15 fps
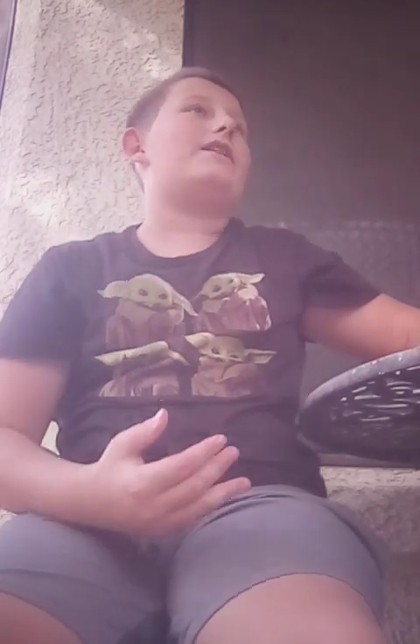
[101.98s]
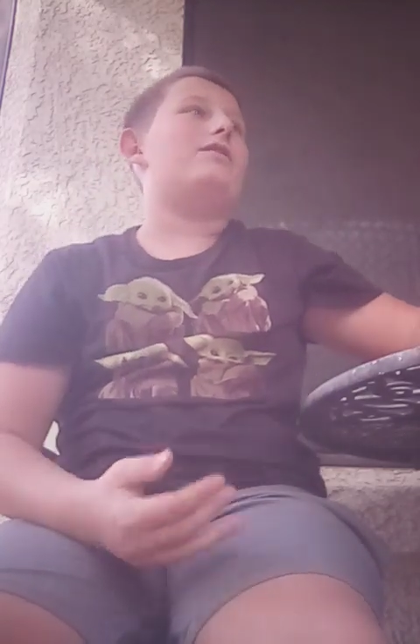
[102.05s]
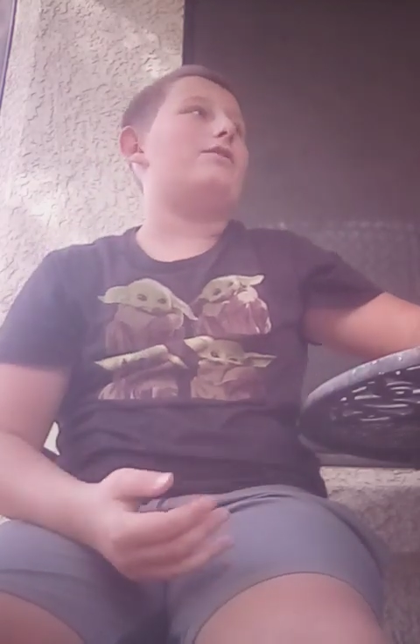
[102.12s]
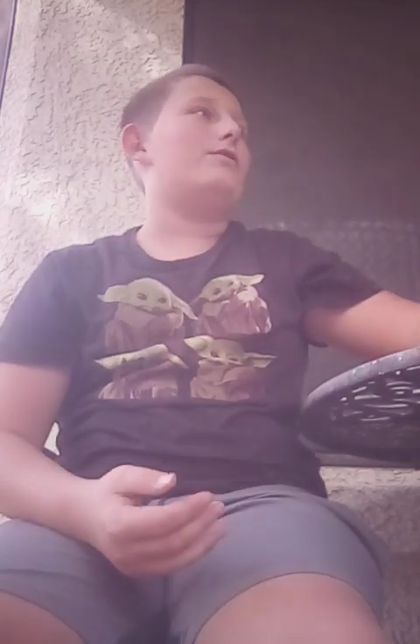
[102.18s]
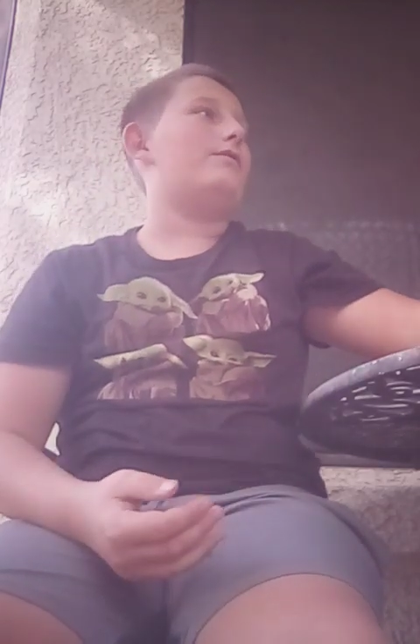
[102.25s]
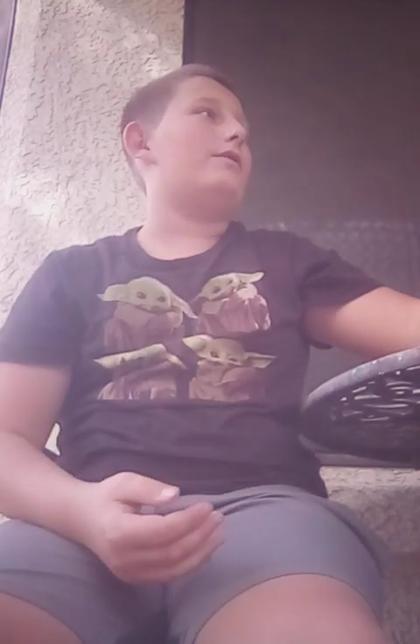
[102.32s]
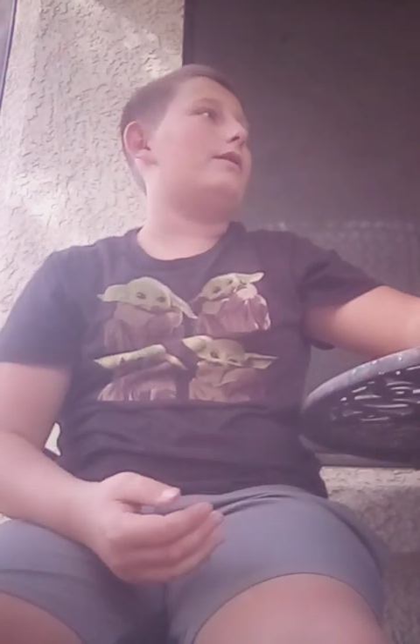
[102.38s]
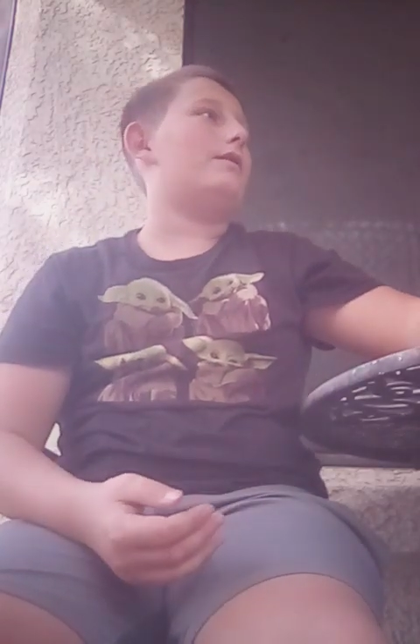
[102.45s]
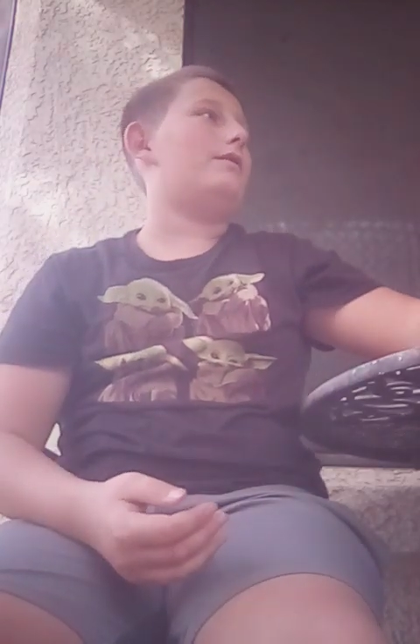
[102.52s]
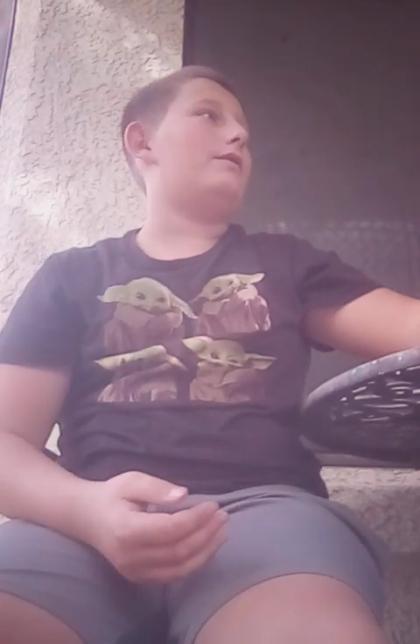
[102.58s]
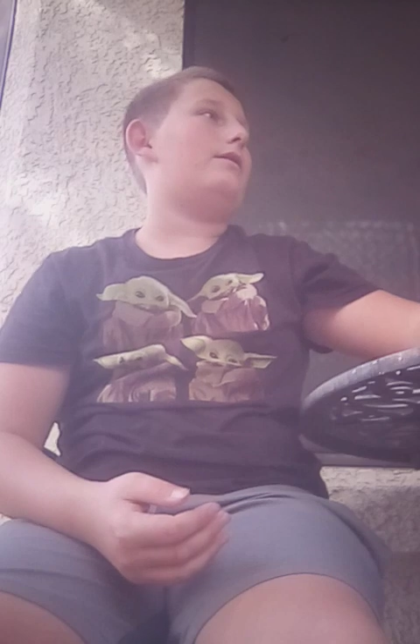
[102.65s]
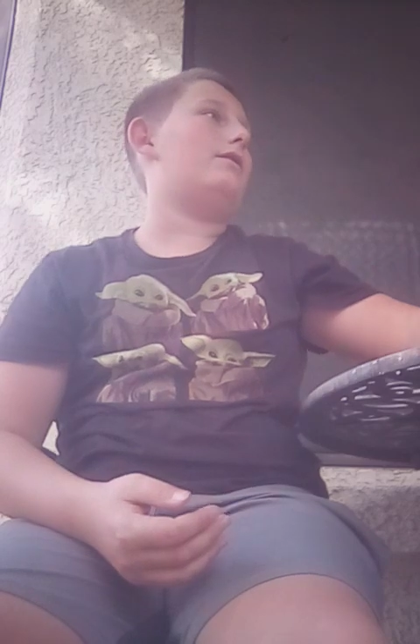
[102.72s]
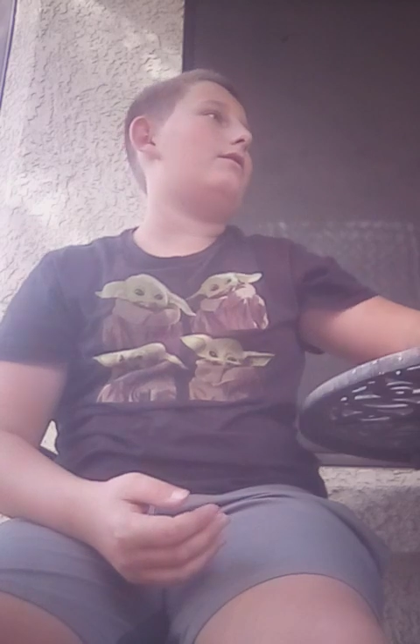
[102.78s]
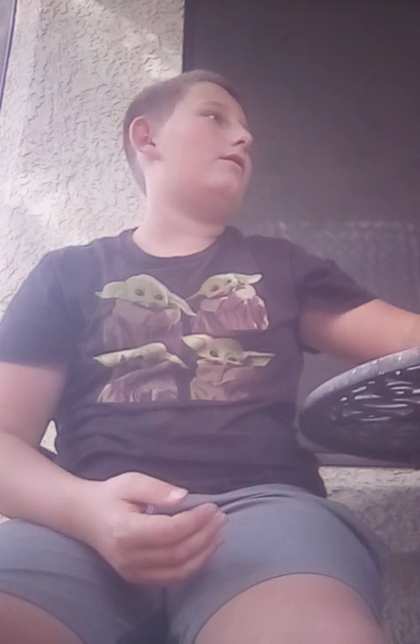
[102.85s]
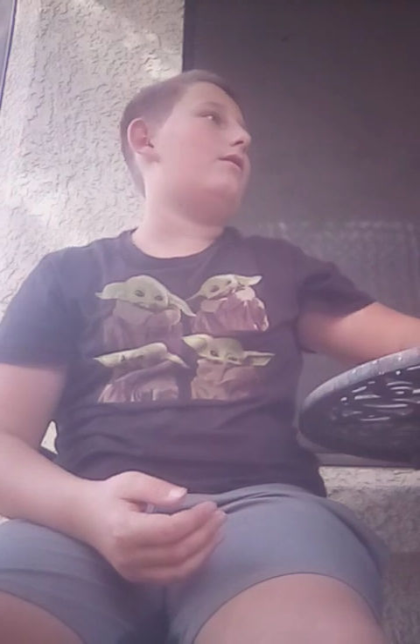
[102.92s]
of cute.
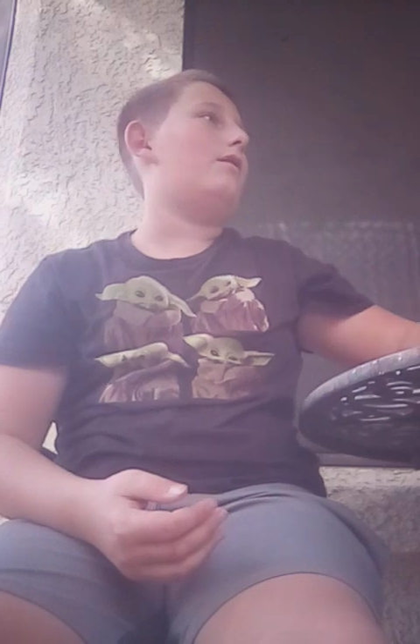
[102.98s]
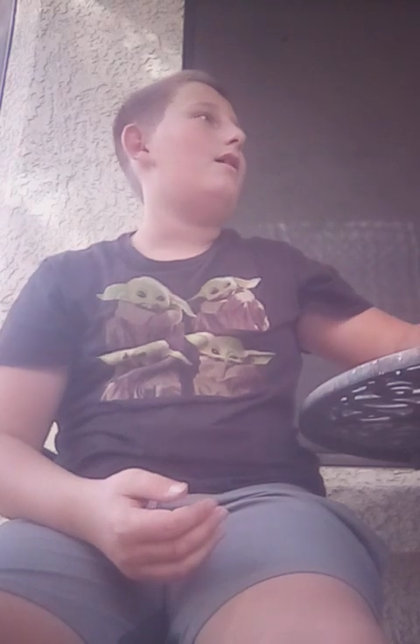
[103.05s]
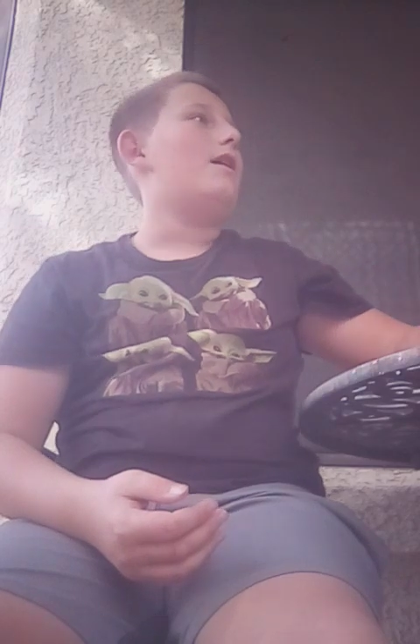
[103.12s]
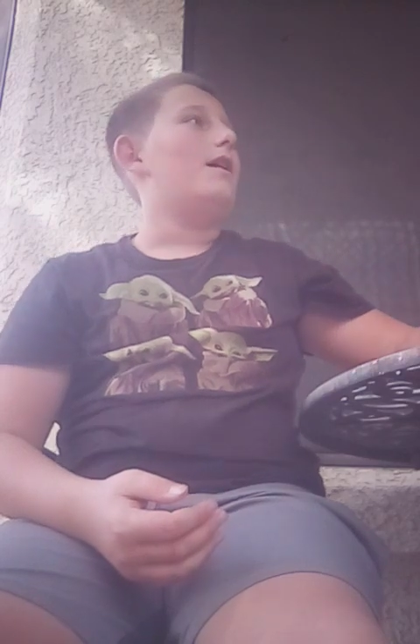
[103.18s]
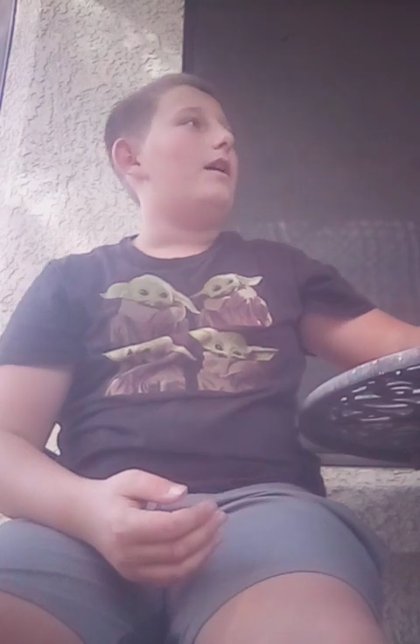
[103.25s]
And you know,